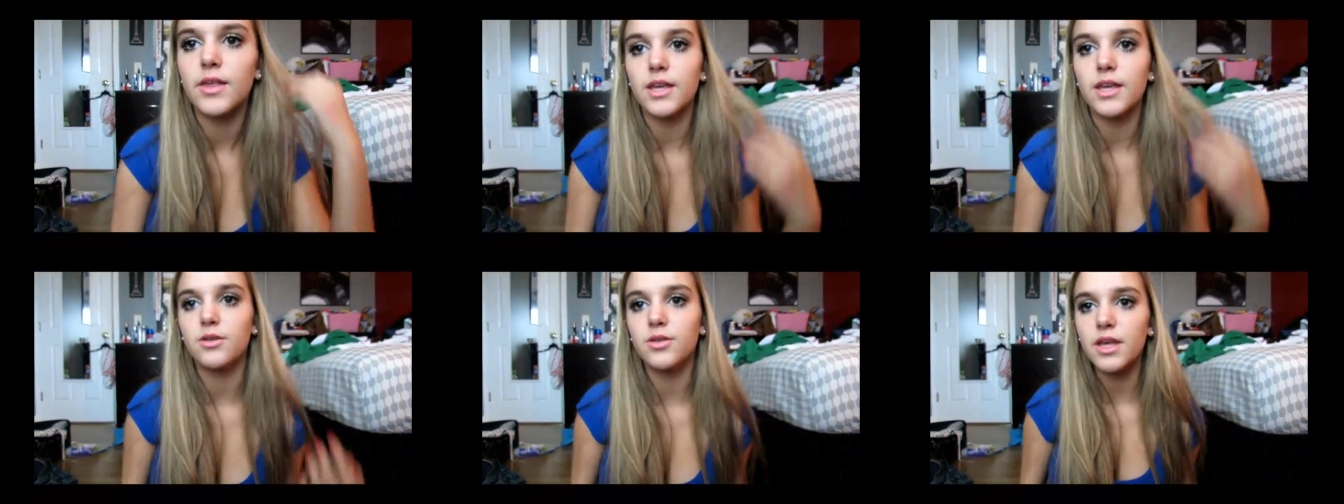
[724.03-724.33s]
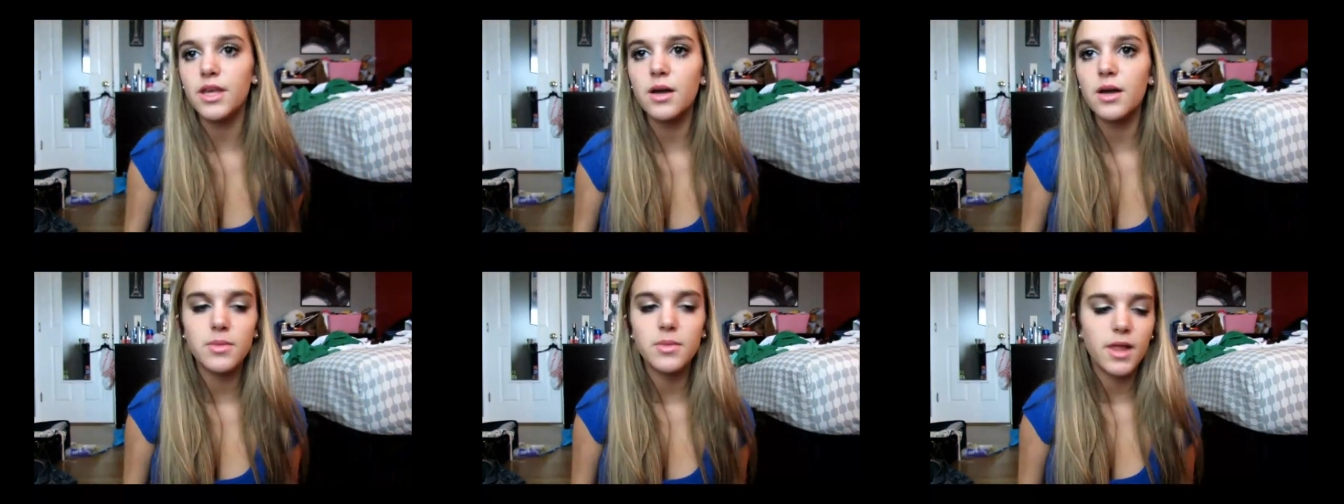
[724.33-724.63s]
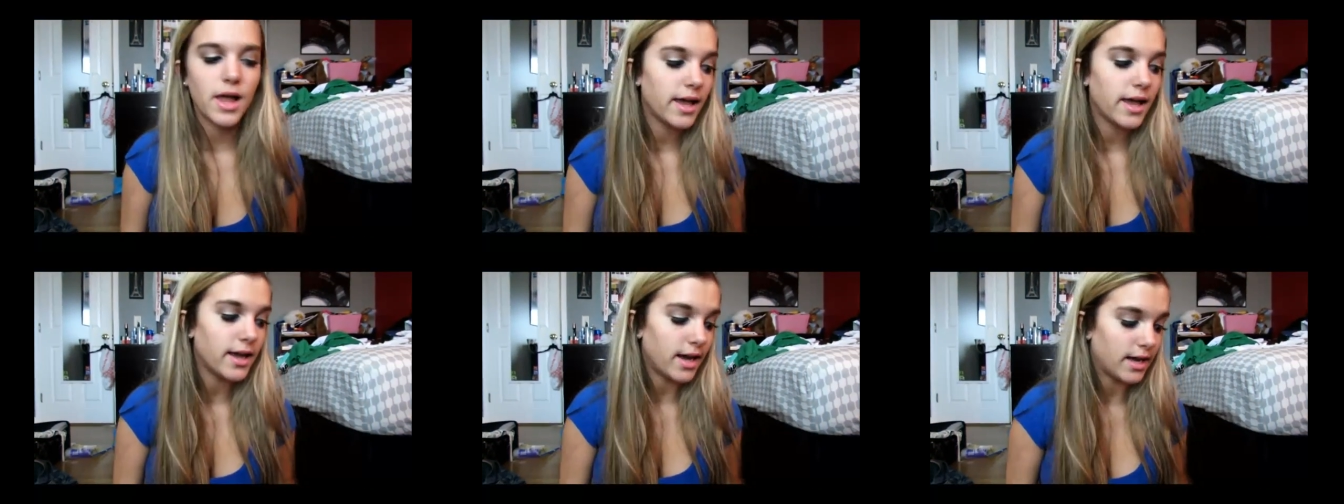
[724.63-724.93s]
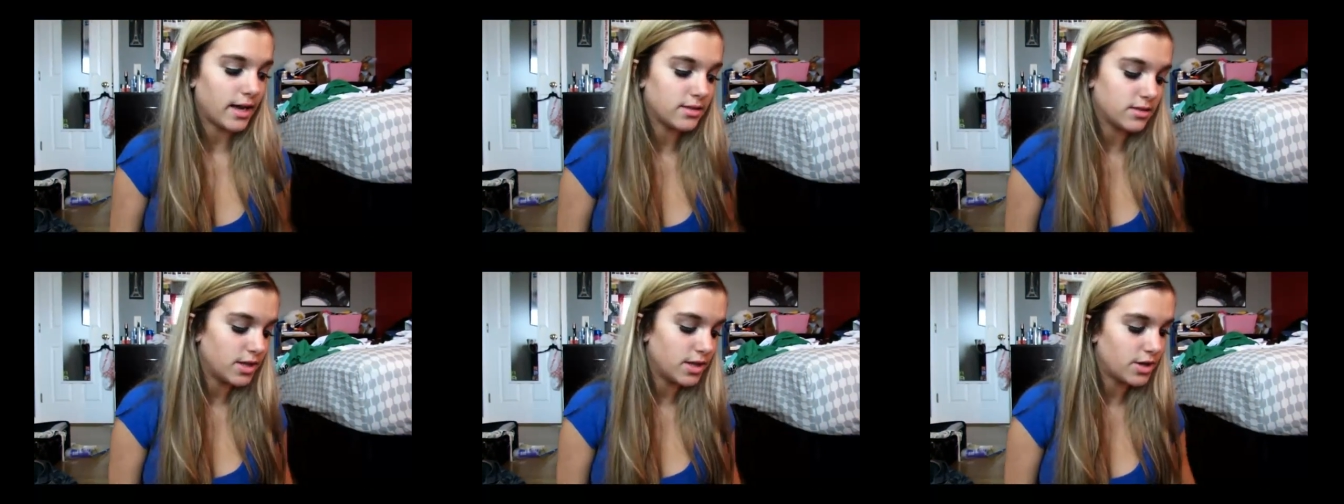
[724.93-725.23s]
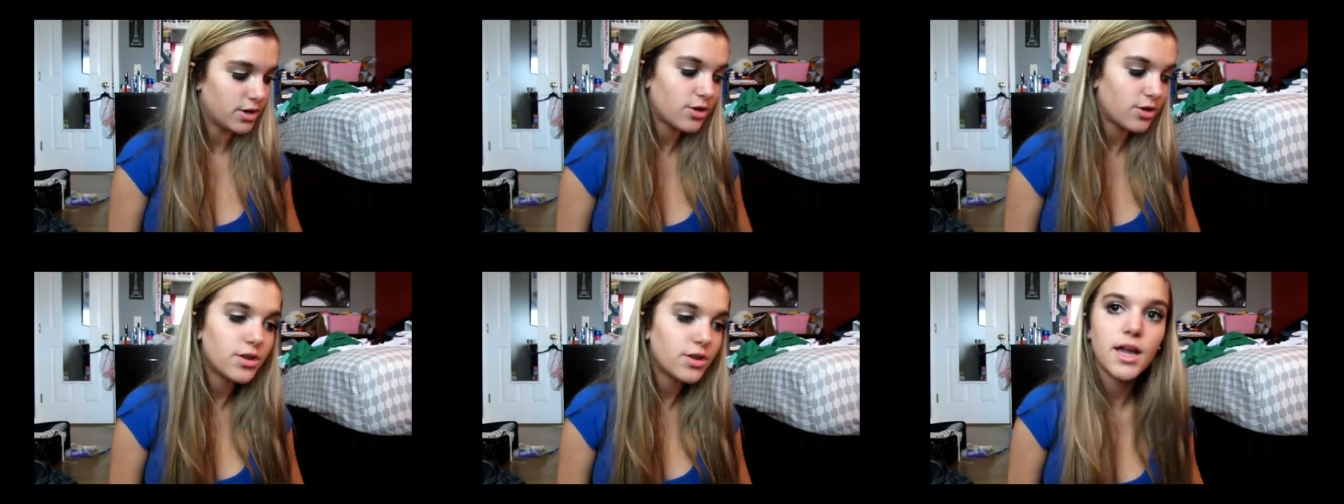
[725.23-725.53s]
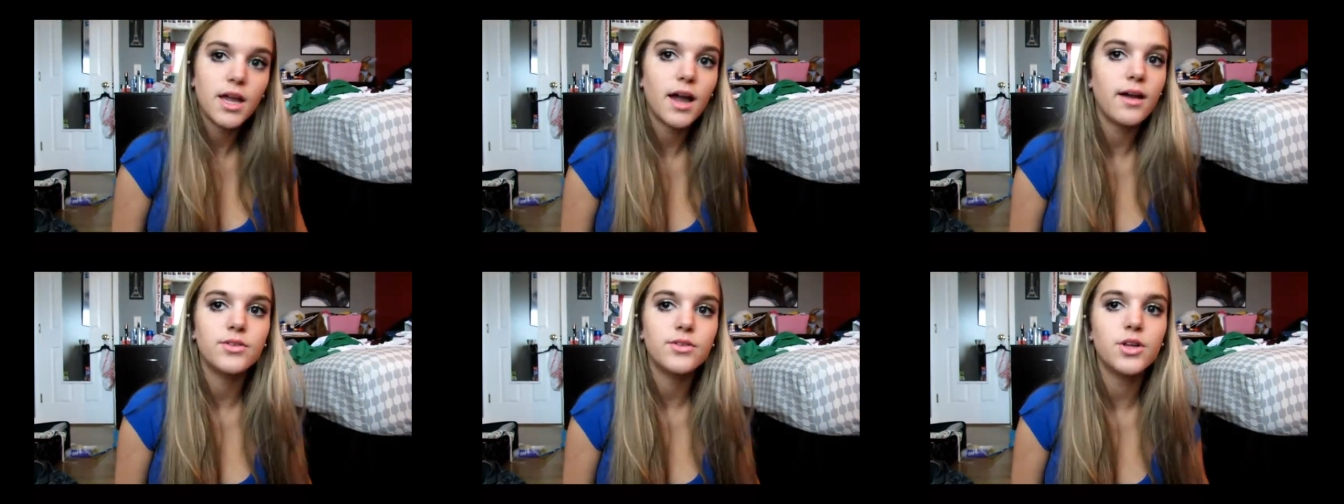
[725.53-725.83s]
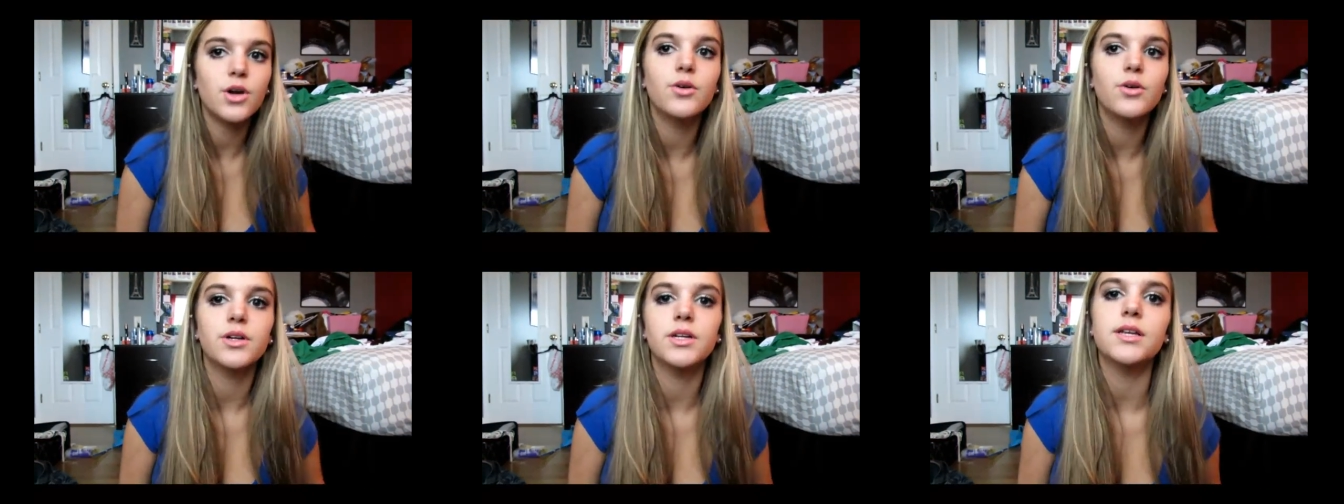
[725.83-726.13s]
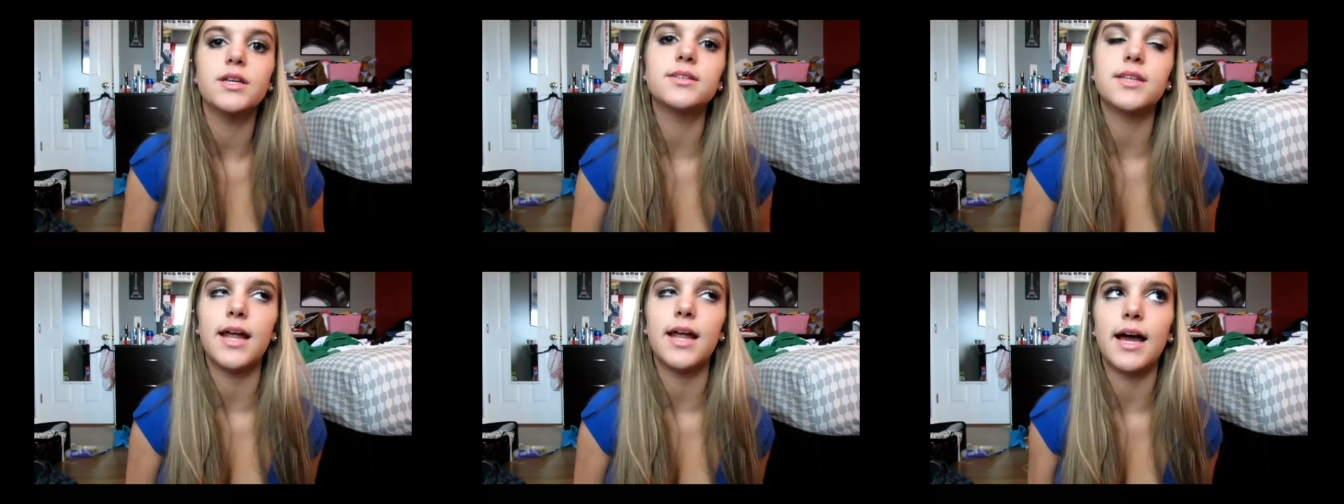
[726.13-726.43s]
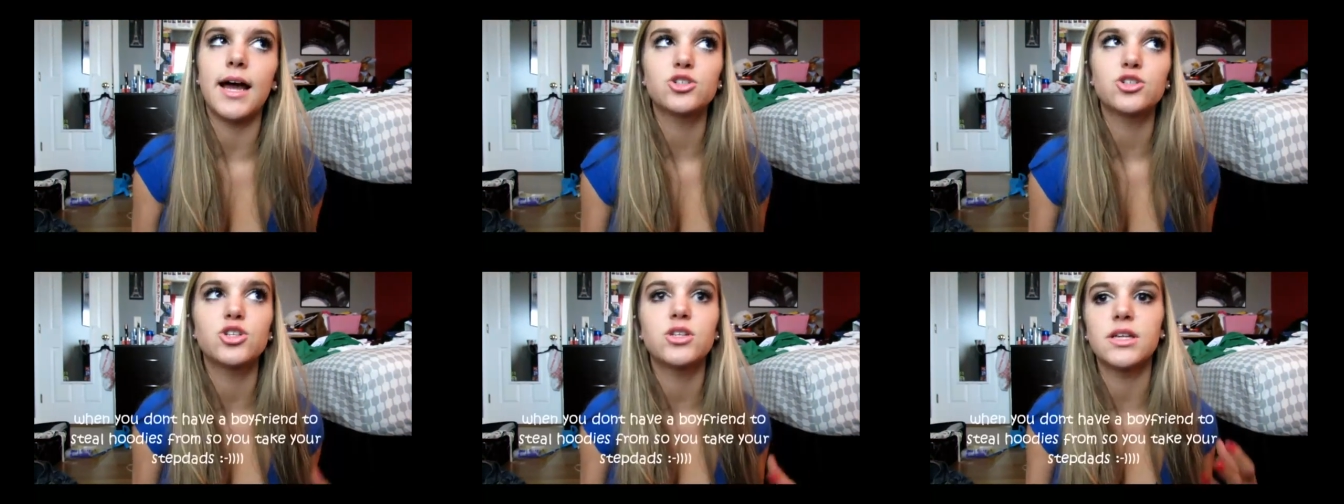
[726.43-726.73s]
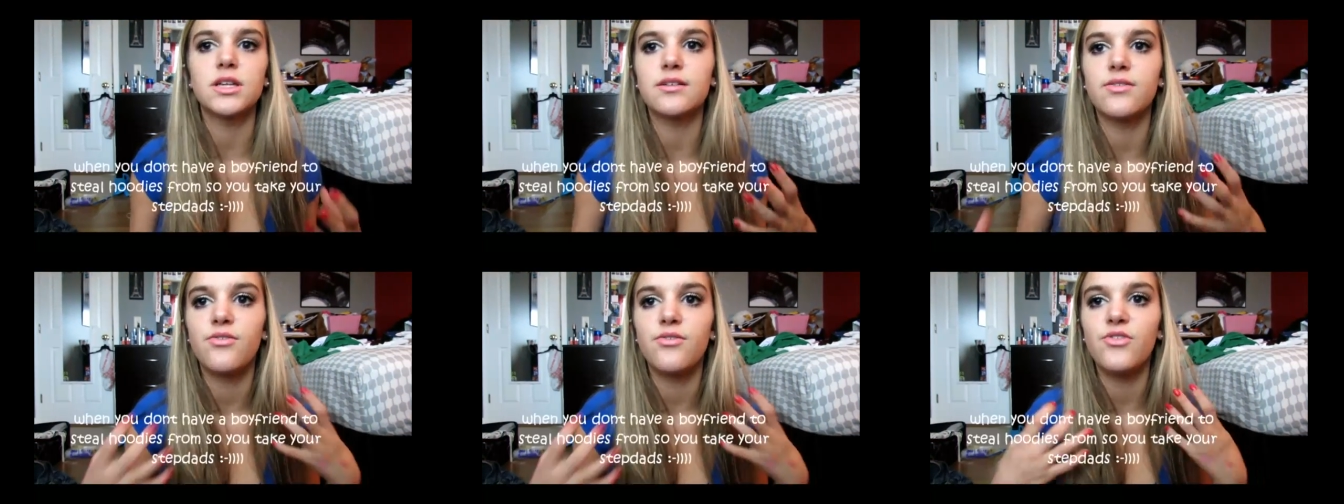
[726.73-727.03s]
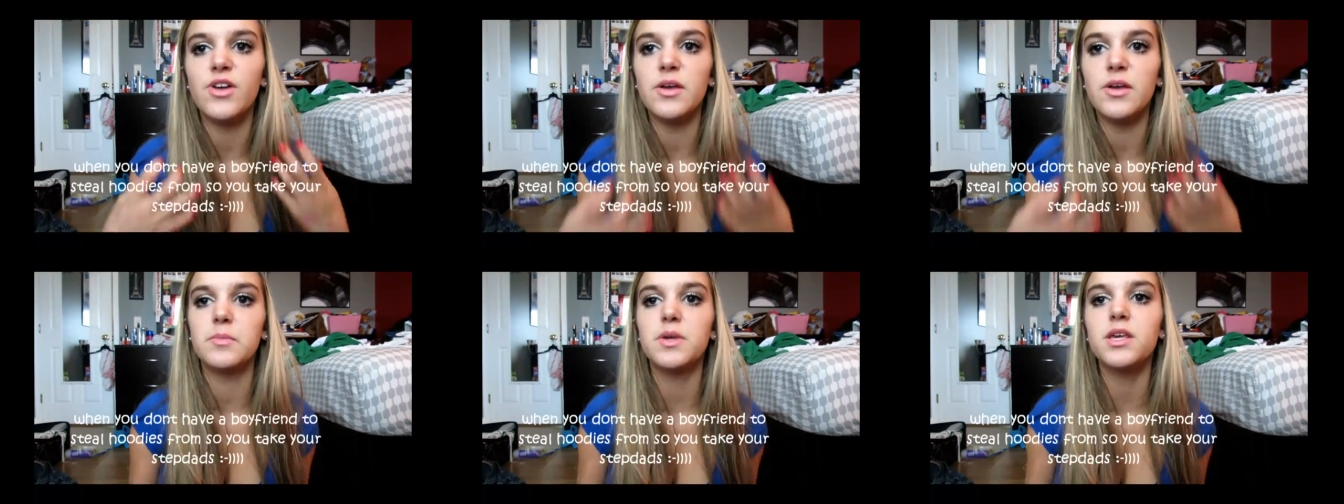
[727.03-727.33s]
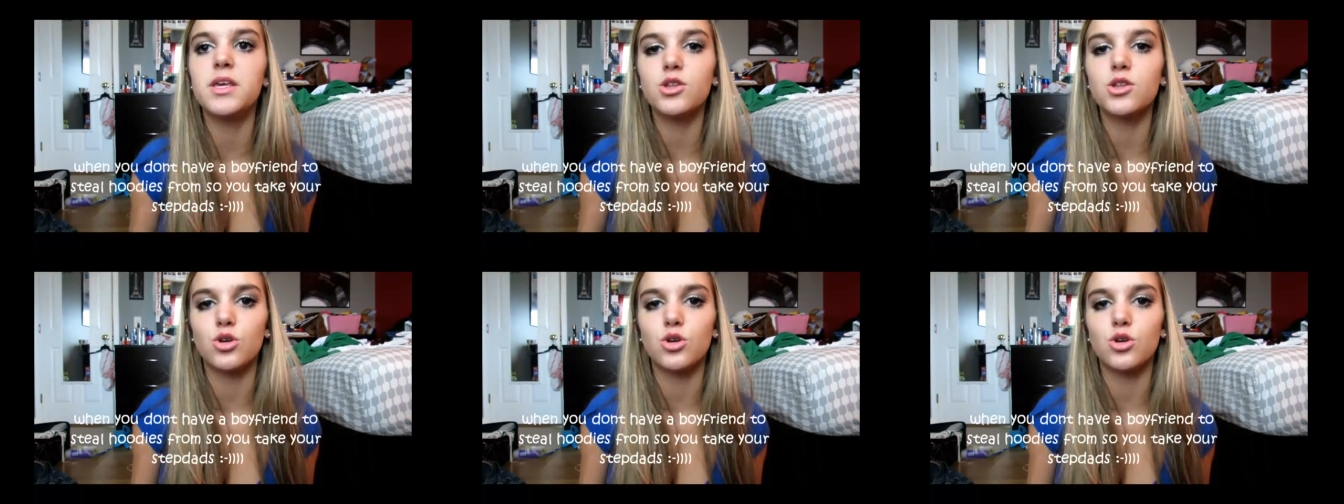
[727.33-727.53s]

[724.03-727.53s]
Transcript: Like, you think I'm lying? I literally have no hoodies that actually, like, fit me.